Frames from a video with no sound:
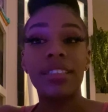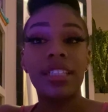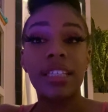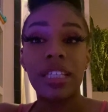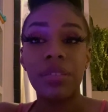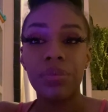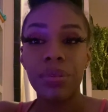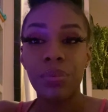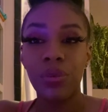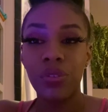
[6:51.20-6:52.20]
to keep
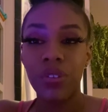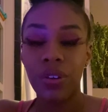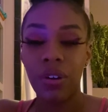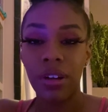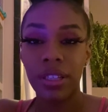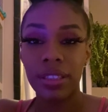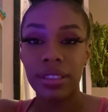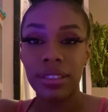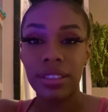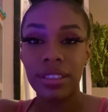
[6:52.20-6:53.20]
moving on,
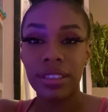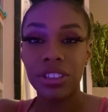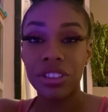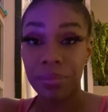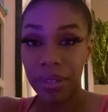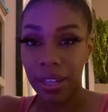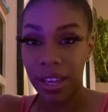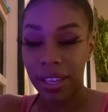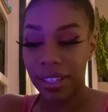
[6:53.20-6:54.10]
Gemini.